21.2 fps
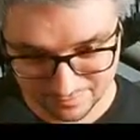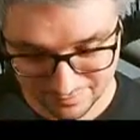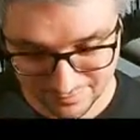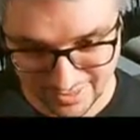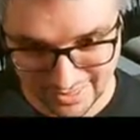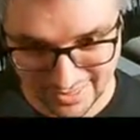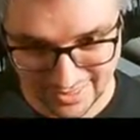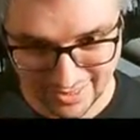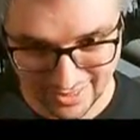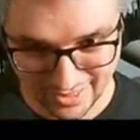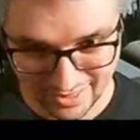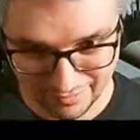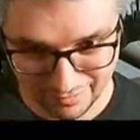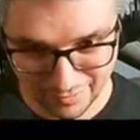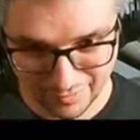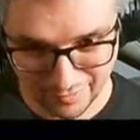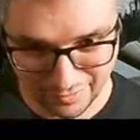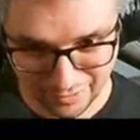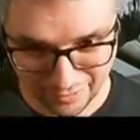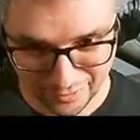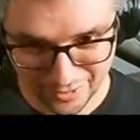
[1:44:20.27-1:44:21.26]
by
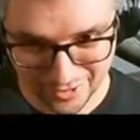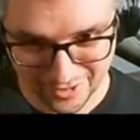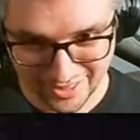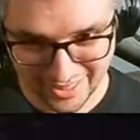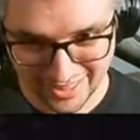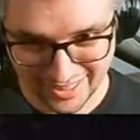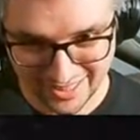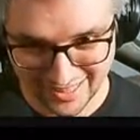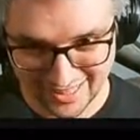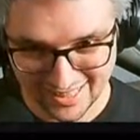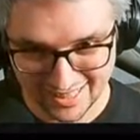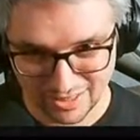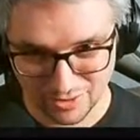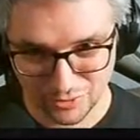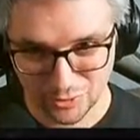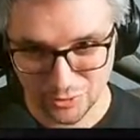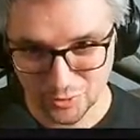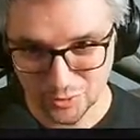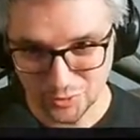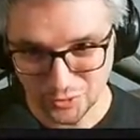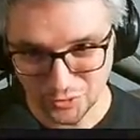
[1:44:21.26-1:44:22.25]
11.30 I'll
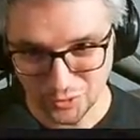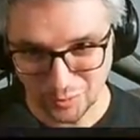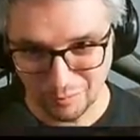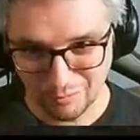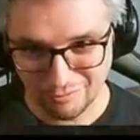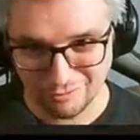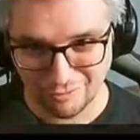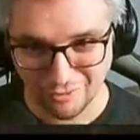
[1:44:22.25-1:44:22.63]
do some